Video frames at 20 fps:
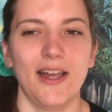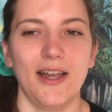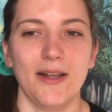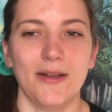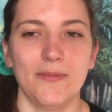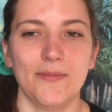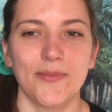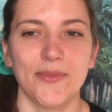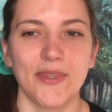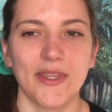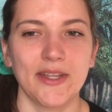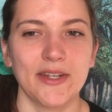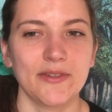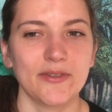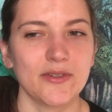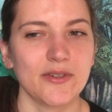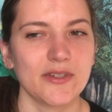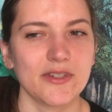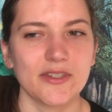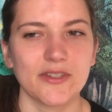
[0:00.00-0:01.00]
And
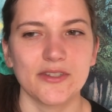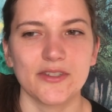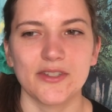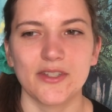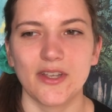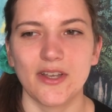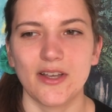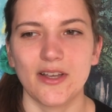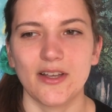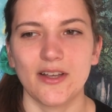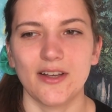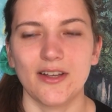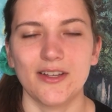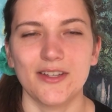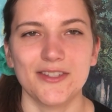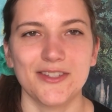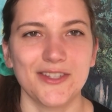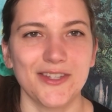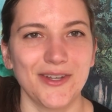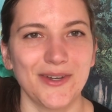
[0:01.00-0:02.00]
of course, there's
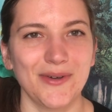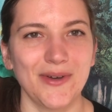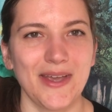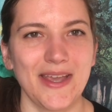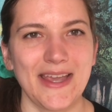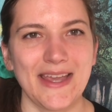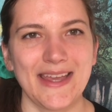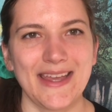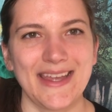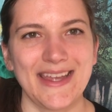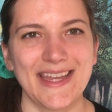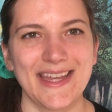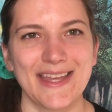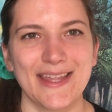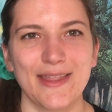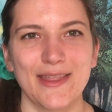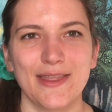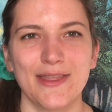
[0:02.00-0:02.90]
also a